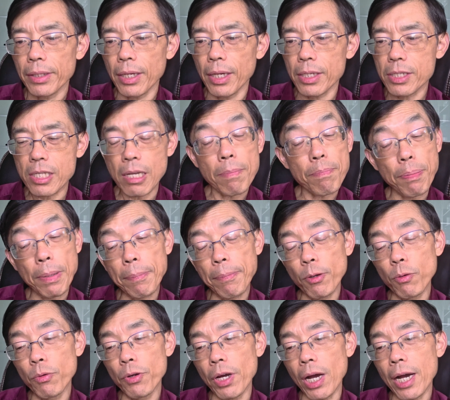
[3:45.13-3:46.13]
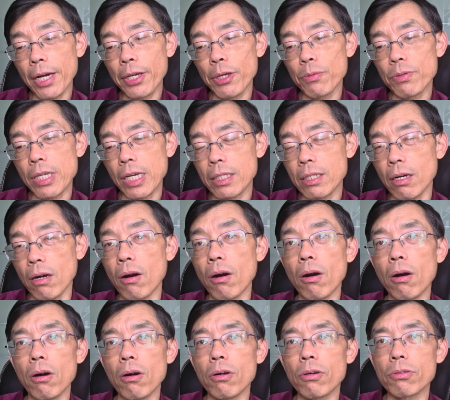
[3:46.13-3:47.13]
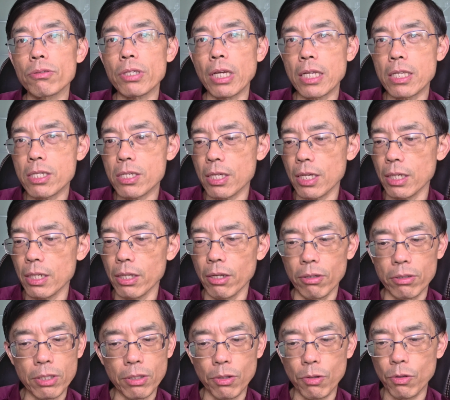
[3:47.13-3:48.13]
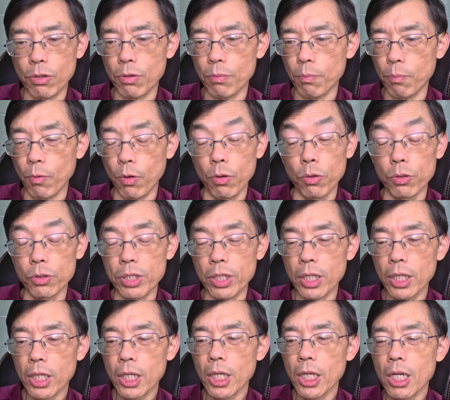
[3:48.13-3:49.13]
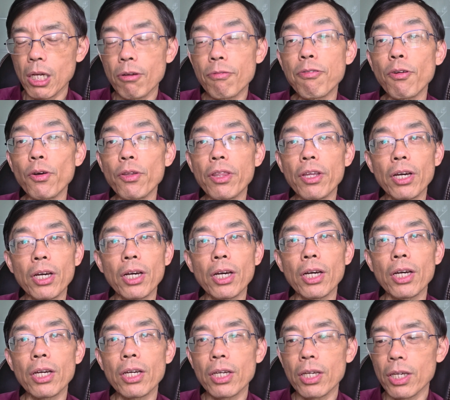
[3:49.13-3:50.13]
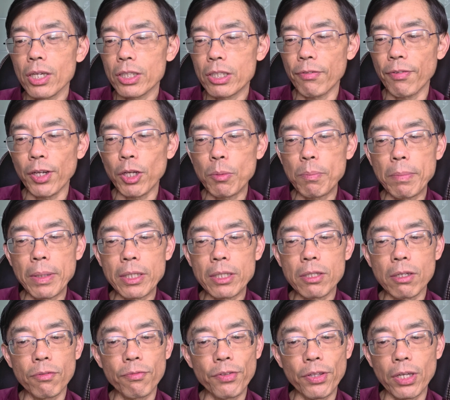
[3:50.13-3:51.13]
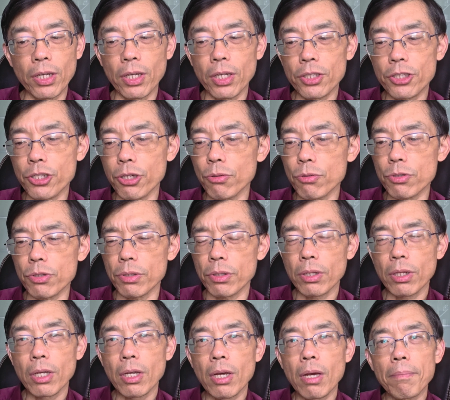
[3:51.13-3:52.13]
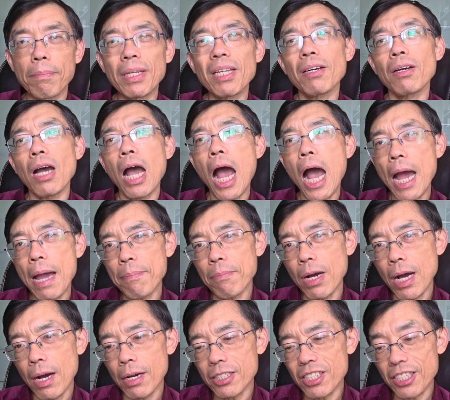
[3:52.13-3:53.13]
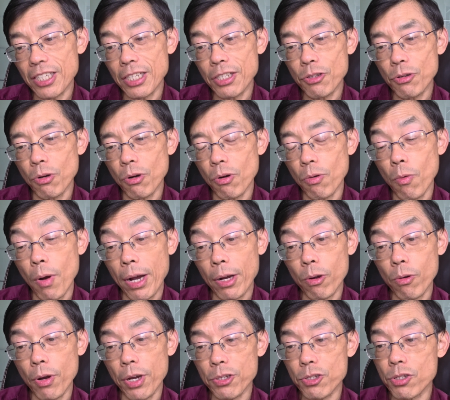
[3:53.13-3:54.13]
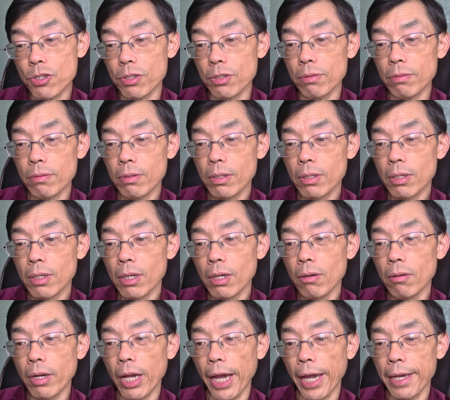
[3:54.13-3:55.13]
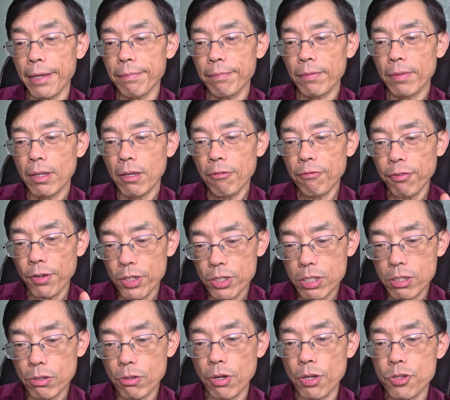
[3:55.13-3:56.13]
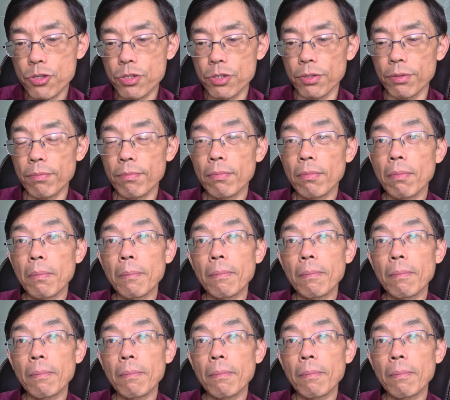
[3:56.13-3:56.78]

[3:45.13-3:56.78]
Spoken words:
some people will argue that that's not good for the development of the children. But I'm asking you one question. Okay, first question: